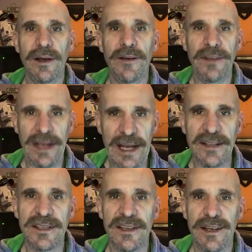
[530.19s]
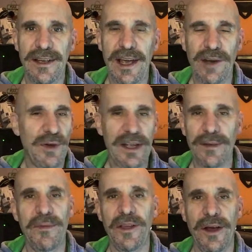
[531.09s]
of ants and
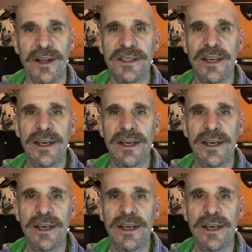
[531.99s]
random thoughts.